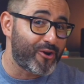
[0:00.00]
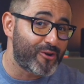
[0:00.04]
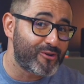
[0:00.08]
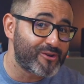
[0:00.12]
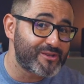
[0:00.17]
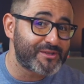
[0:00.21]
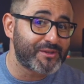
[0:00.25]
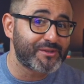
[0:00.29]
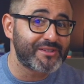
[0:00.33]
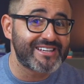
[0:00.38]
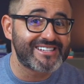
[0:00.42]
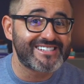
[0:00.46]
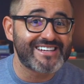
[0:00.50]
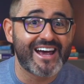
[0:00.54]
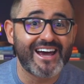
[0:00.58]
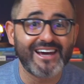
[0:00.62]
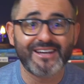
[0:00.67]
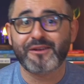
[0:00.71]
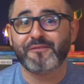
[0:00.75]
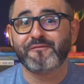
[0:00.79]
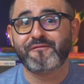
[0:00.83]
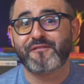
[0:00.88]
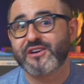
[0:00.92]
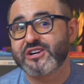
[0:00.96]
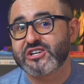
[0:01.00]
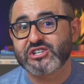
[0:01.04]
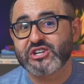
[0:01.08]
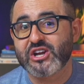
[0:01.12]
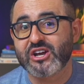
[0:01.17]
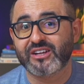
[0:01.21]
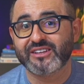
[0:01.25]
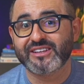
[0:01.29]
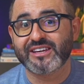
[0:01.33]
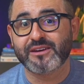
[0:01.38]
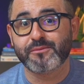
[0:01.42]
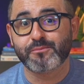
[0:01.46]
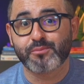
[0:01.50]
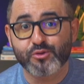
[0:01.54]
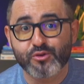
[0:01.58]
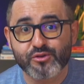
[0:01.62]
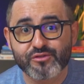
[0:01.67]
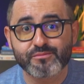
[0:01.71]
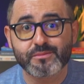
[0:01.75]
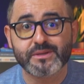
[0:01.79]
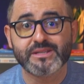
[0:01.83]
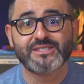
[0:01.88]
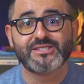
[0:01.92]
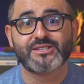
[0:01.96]
also design and functionality
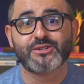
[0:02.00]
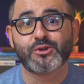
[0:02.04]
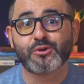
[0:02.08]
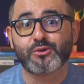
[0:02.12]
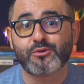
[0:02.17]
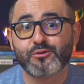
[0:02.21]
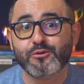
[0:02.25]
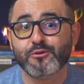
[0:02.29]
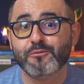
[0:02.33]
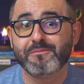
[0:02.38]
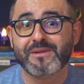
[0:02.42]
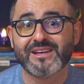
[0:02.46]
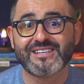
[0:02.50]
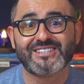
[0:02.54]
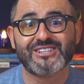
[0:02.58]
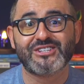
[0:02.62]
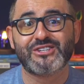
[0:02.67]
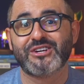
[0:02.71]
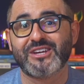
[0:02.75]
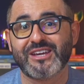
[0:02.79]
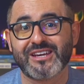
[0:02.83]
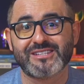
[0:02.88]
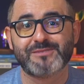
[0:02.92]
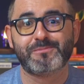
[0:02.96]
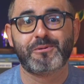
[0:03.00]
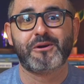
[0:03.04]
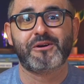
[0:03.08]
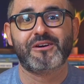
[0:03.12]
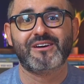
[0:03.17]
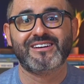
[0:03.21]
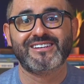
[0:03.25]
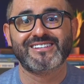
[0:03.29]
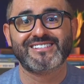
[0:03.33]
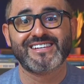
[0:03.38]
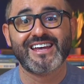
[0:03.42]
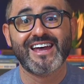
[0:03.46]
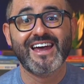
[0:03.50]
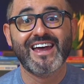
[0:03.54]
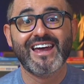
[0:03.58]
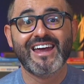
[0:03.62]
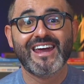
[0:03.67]
improvements to the group messaging experience,